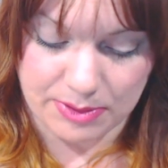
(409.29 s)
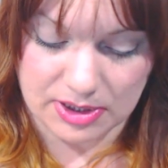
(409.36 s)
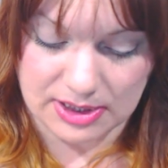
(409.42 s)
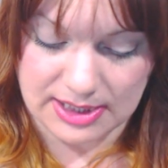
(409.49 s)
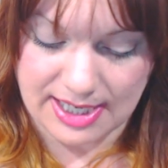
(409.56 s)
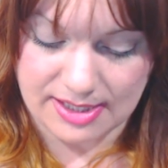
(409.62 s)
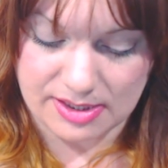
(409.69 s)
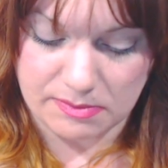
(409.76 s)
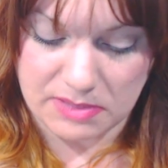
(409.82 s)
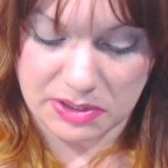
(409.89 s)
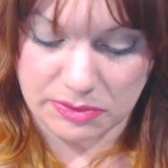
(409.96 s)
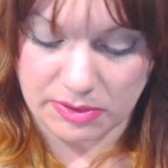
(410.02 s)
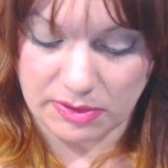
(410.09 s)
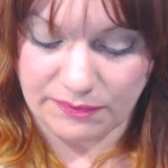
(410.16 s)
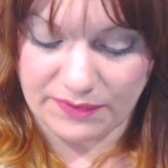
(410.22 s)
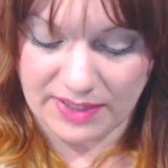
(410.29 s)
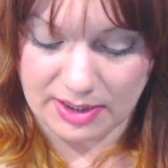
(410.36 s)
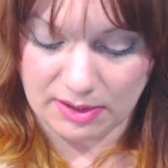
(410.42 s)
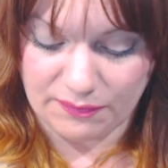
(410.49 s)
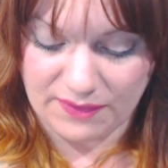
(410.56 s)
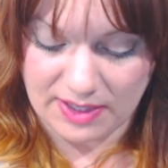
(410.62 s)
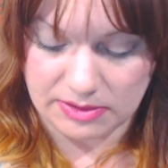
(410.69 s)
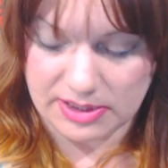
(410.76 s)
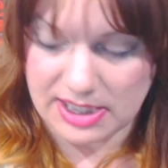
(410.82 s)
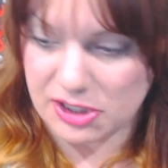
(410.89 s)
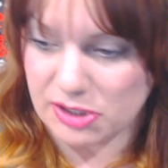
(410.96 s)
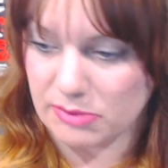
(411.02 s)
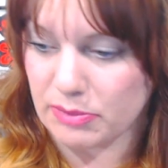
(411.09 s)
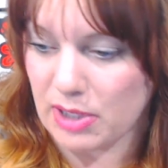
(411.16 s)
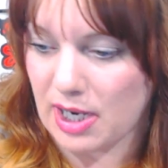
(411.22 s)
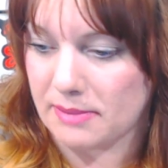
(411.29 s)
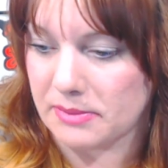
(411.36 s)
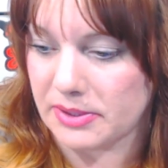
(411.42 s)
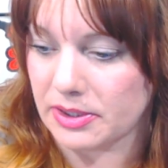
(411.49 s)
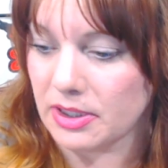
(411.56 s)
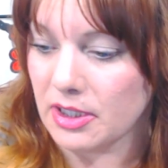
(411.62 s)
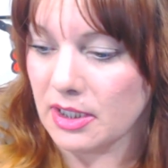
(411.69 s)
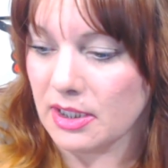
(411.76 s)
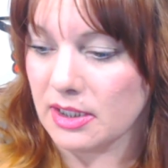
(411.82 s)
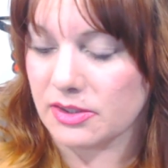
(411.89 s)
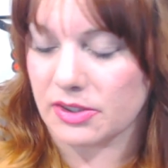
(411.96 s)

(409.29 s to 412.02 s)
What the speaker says: Hourglass Mineral Veil Foundation Primer